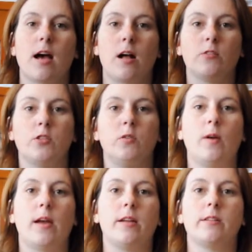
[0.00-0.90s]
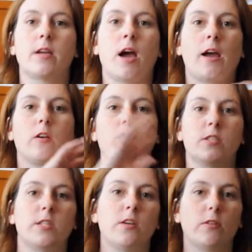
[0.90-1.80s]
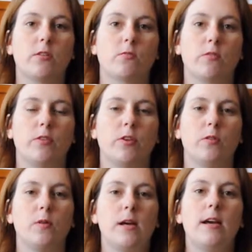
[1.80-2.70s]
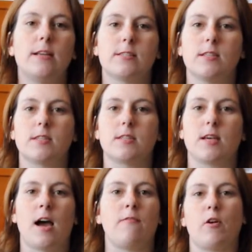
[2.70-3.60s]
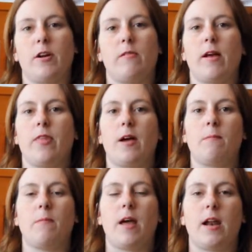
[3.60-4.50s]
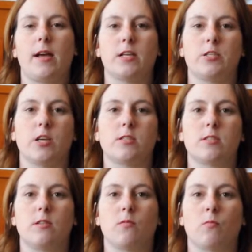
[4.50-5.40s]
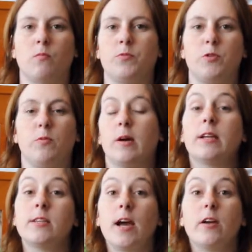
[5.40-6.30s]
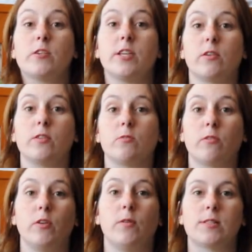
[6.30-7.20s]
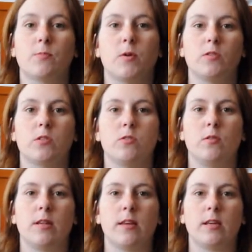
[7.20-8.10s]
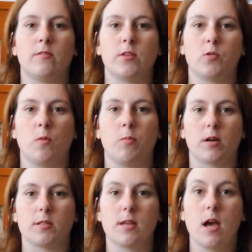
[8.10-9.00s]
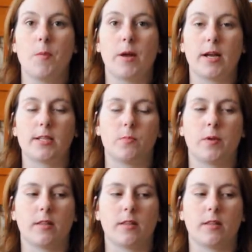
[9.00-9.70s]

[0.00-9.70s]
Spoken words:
I'll do an entire series review since I've already read them and I can just do an entire series review as opposed to the individual books. But I did